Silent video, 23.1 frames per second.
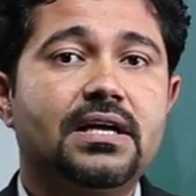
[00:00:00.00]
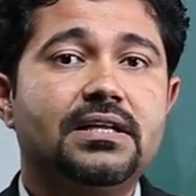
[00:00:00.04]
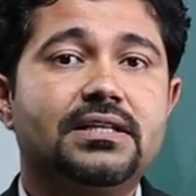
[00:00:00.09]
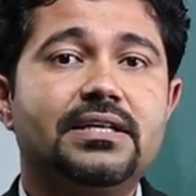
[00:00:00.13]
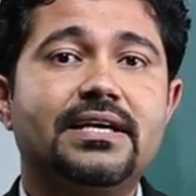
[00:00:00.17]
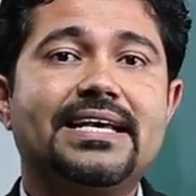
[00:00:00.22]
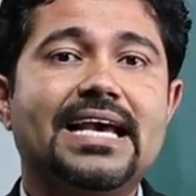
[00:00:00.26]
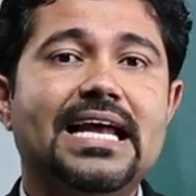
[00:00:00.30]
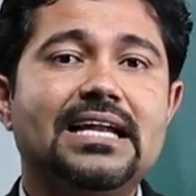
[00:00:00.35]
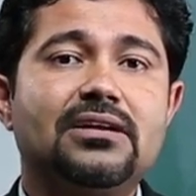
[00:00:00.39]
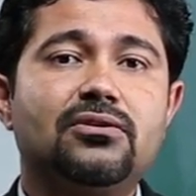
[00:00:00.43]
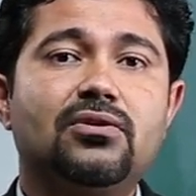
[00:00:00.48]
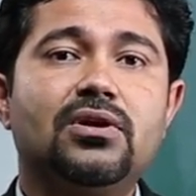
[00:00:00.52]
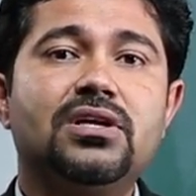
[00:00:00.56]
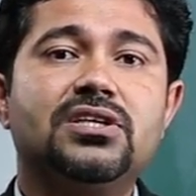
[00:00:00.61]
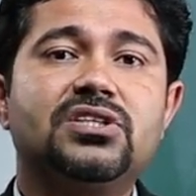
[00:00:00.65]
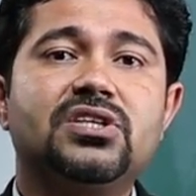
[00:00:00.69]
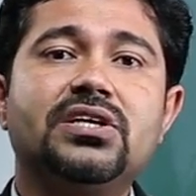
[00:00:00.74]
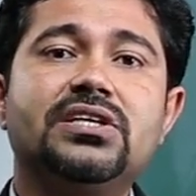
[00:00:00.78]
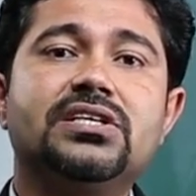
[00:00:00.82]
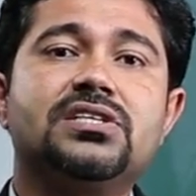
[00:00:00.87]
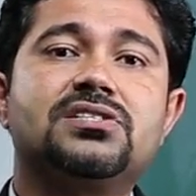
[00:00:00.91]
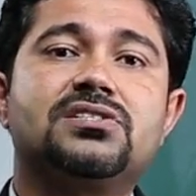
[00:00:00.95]
The
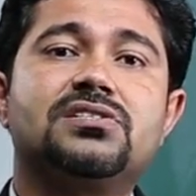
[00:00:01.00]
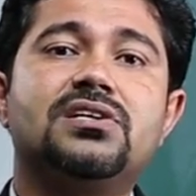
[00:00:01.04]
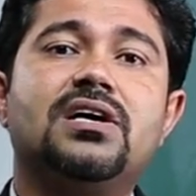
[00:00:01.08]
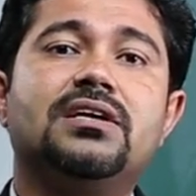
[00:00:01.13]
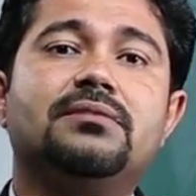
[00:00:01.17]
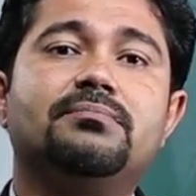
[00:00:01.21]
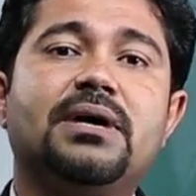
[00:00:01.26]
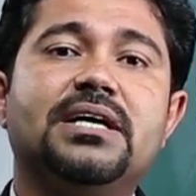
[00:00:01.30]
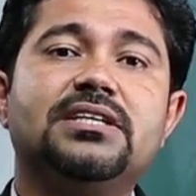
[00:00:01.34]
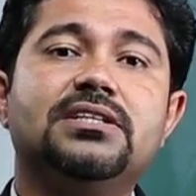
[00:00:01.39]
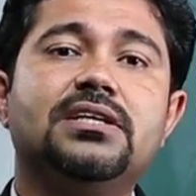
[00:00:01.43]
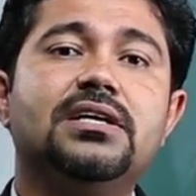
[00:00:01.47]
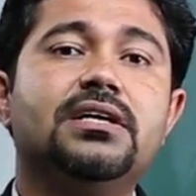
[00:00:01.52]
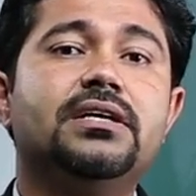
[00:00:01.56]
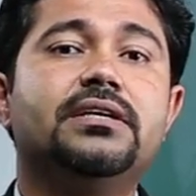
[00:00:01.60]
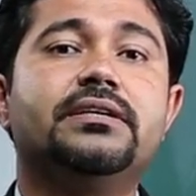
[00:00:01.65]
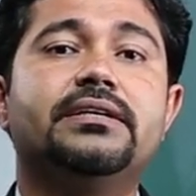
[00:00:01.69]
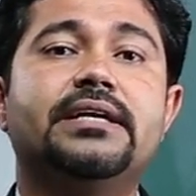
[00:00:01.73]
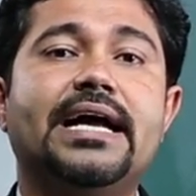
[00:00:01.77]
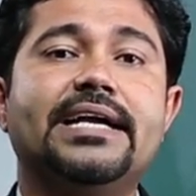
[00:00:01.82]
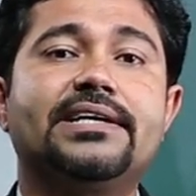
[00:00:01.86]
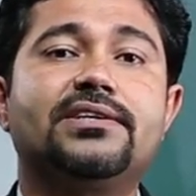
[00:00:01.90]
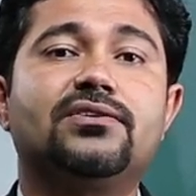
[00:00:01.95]
calculation is done by the
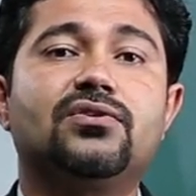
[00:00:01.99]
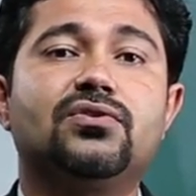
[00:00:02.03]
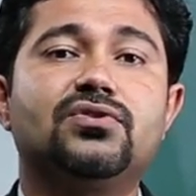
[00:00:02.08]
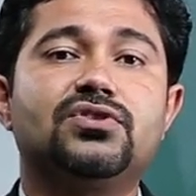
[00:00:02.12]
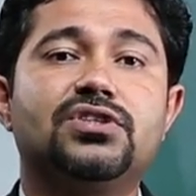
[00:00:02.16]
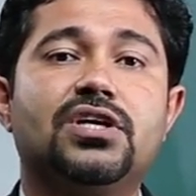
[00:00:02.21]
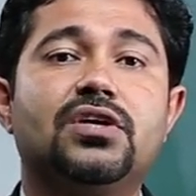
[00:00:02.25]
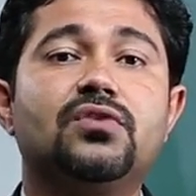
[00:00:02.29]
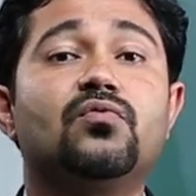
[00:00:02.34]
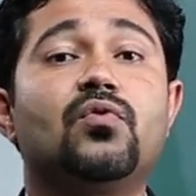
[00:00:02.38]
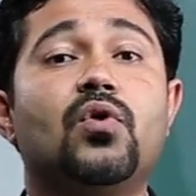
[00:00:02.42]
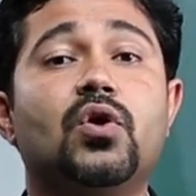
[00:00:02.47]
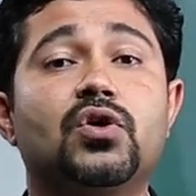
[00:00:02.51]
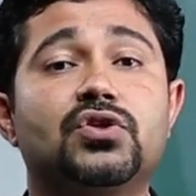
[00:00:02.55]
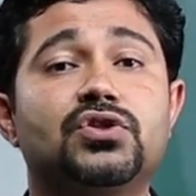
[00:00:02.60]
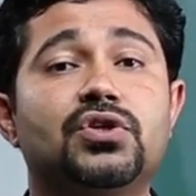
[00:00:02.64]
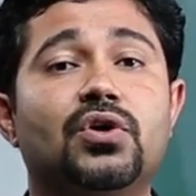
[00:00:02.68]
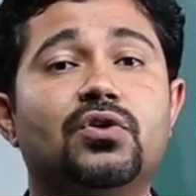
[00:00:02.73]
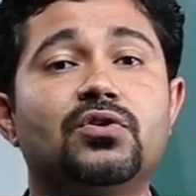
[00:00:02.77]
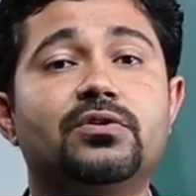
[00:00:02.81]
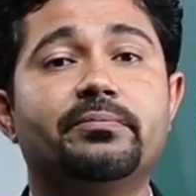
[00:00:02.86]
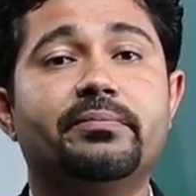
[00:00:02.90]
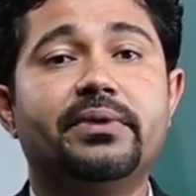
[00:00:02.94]
nitrogen
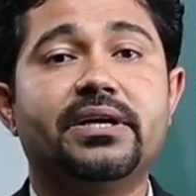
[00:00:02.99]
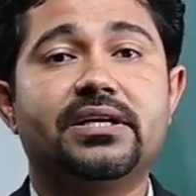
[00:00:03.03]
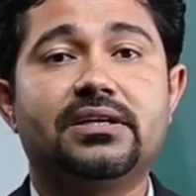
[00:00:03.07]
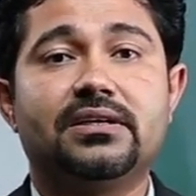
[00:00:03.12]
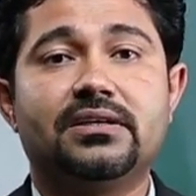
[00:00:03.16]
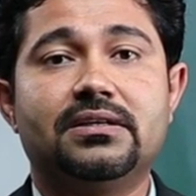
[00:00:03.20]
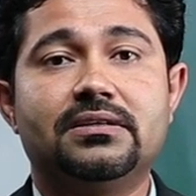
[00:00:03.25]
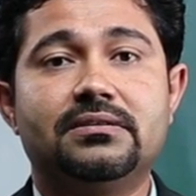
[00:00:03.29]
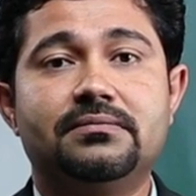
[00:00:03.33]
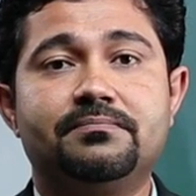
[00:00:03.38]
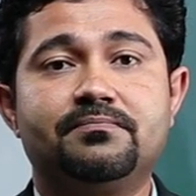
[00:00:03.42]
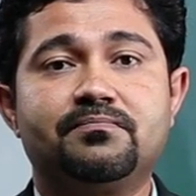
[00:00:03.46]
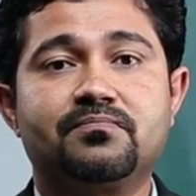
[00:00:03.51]
washout method.